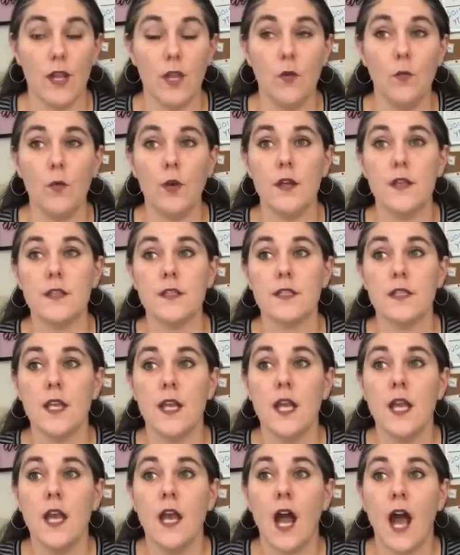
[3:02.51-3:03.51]
It was,
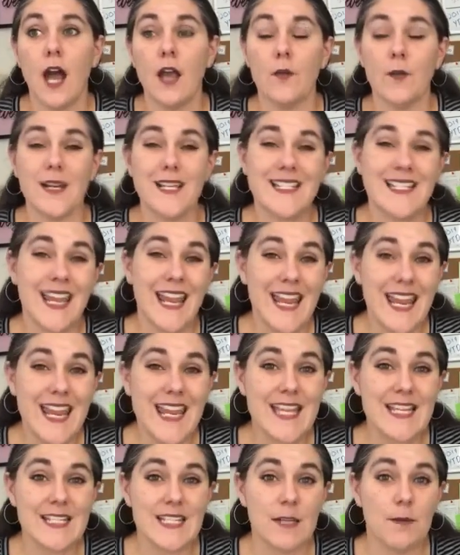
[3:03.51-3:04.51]
I don't want to say
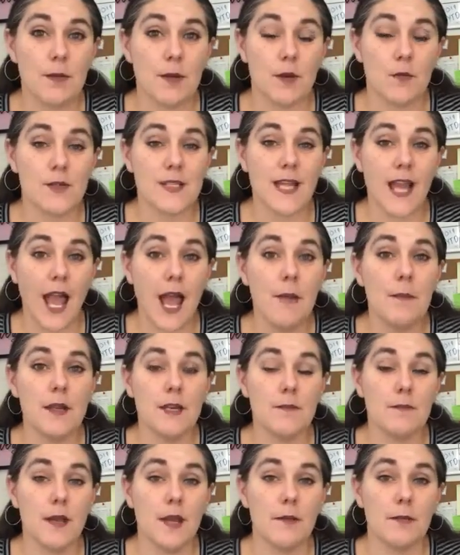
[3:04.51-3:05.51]
easy, but it was
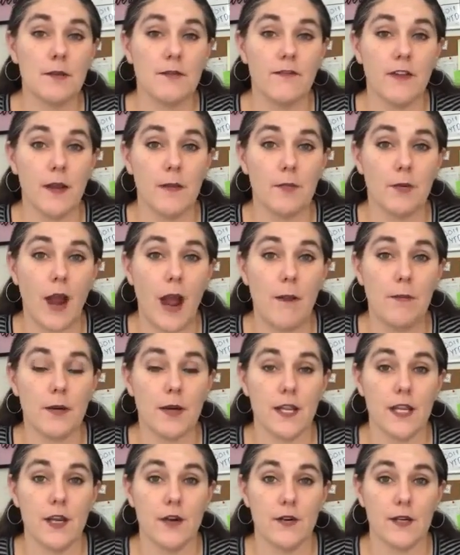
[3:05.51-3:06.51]
common to be able to find
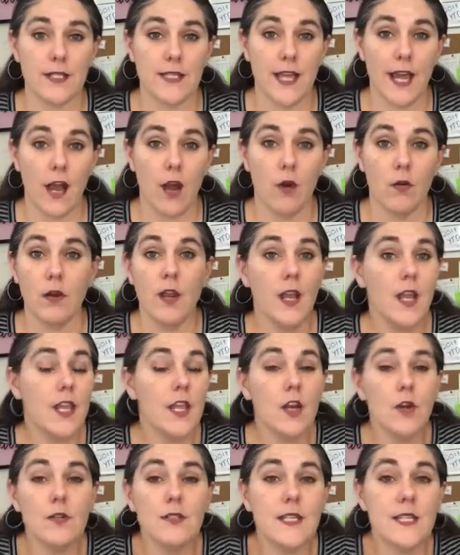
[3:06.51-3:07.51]
property here in town,
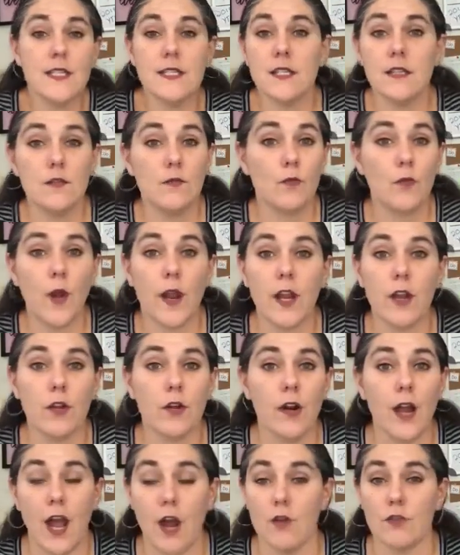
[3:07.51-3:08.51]
decent
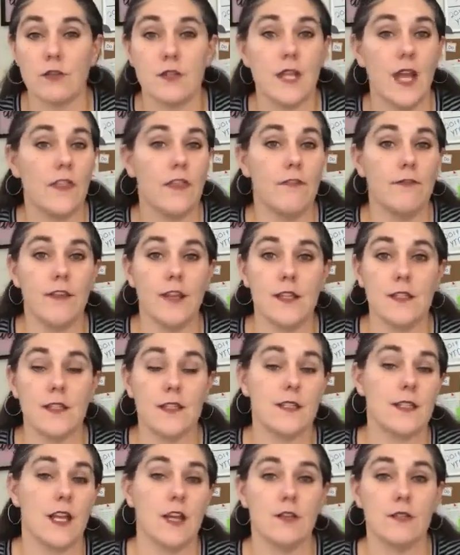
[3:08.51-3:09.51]
regular house, not the
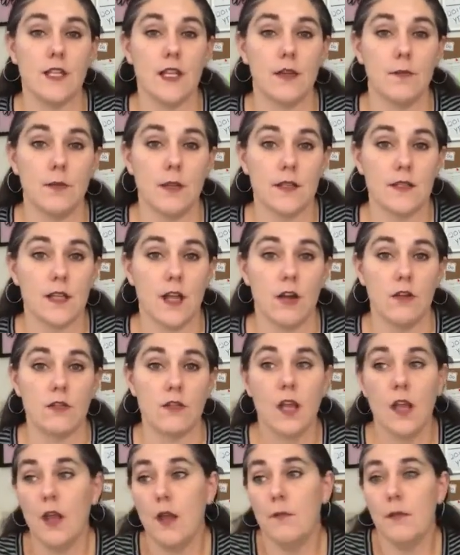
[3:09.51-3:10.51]
fanciest house, not the biggest
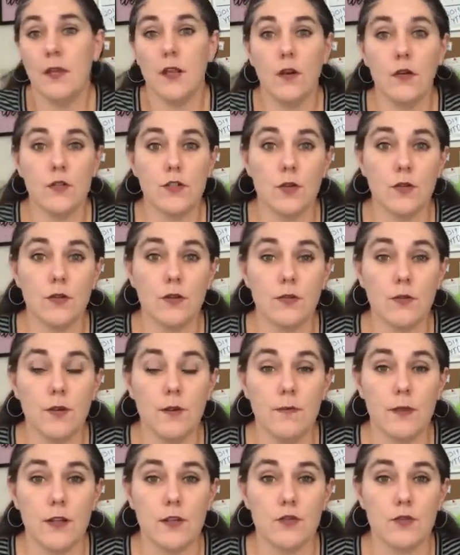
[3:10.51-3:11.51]
house, but, 2 or
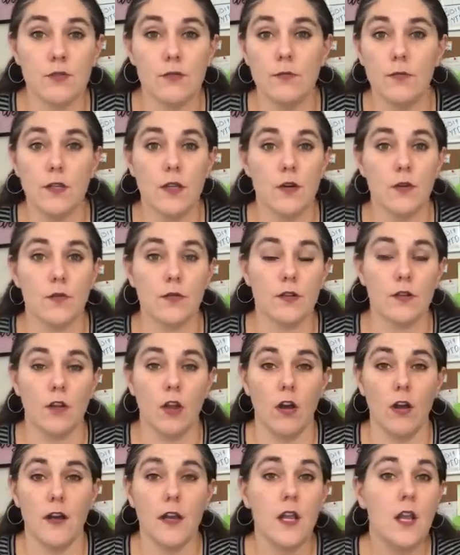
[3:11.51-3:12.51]
3 bedroom, with a
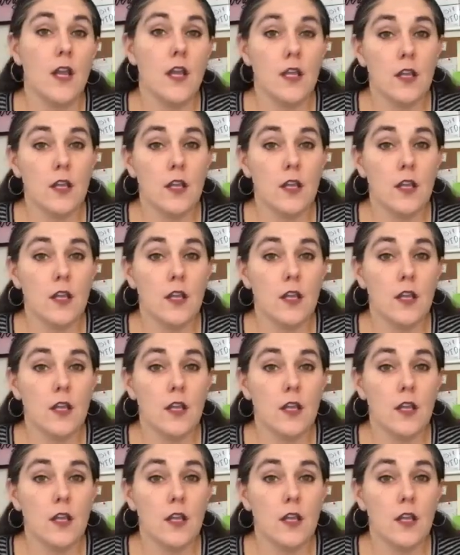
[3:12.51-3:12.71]
lawn.